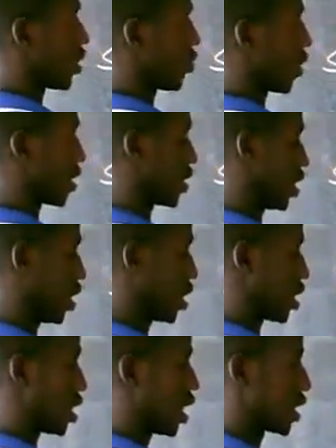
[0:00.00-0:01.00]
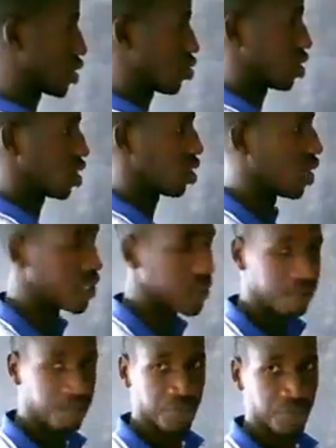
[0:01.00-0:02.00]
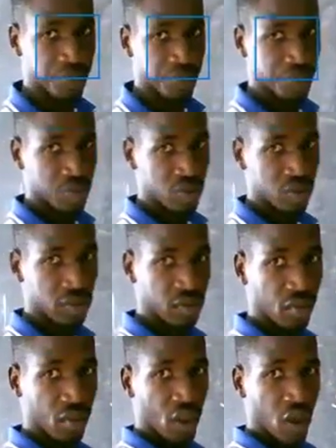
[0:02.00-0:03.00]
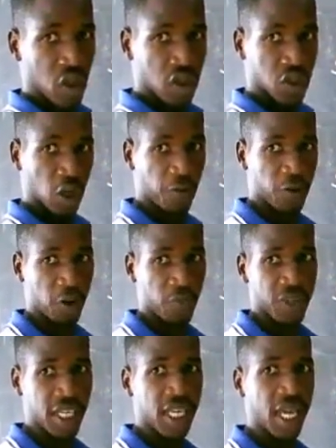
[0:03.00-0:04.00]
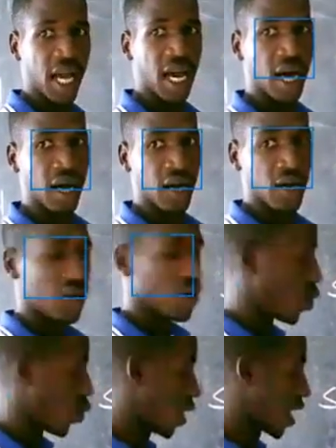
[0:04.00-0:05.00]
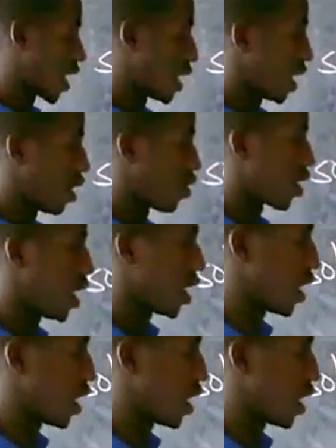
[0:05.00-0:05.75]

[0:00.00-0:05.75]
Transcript: plus 8, that's 21. So from here, we can now get